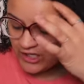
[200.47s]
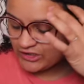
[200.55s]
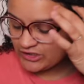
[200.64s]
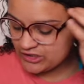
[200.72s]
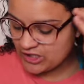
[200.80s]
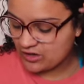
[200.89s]

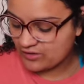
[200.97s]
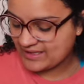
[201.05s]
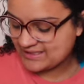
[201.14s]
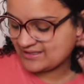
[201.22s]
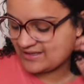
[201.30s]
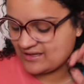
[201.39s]
So
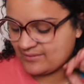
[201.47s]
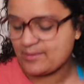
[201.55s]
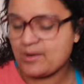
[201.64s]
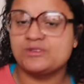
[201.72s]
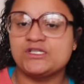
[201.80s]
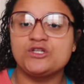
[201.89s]
that's the thing that my
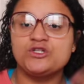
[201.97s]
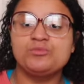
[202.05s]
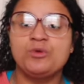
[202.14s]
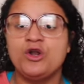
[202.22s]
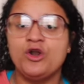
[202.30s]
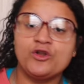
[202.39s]
mom was like,
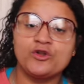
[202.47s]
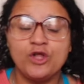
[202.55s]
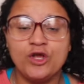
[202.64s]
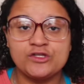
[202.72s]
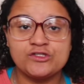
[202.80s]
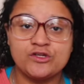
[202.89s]
just put it on your
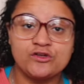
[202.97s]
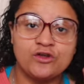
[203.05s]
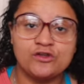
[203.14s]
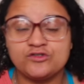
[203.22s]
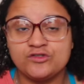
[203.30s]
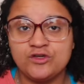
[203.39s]
list and
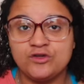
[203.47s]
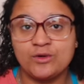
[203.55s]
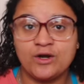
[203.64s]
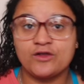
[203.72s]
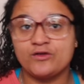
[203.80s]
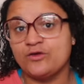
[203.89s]
I'll see
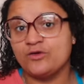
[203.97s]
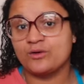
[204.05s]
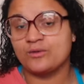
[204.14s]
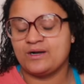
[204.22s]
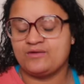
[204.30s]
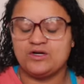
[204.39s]
what I can do
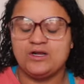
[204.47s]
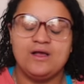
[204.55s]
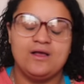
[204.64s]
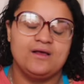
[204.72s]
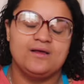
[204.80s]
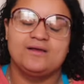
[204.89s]
or whatever.
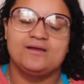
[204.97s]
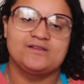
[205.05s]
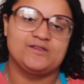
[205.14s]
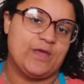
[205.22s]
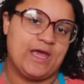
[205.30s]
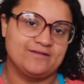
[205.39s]

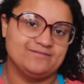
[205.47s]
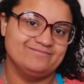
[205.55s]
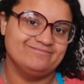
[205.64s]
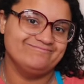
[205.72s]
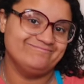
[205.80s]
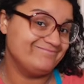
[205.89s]
So yeah,
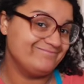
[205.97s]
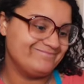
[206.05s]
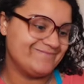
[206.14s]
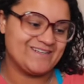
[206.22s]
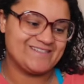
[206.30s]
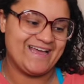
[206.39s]
there's